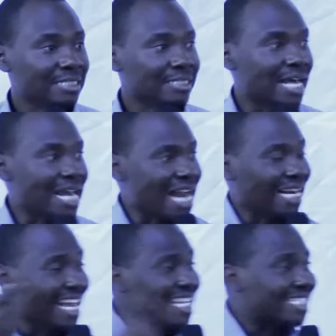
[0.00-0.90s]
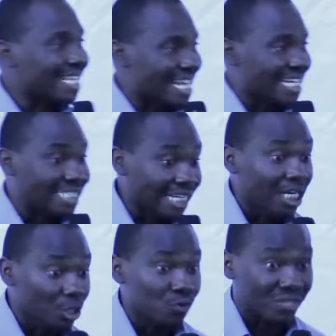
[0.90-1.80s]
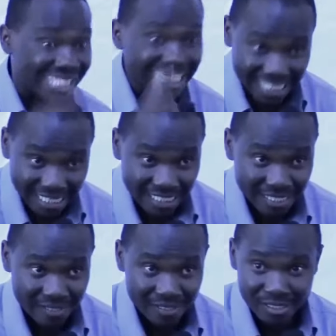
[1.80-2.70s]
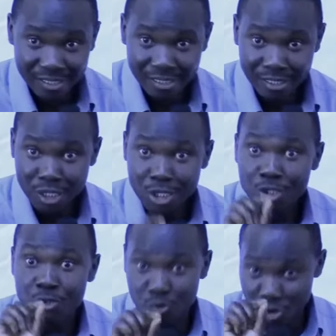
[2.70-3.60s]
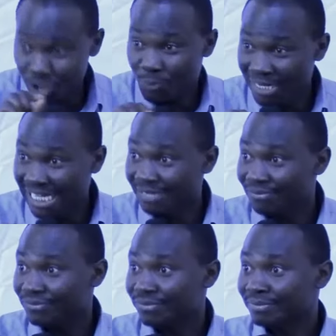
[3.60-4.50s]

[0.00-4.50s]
That unless and until you see, do not believe.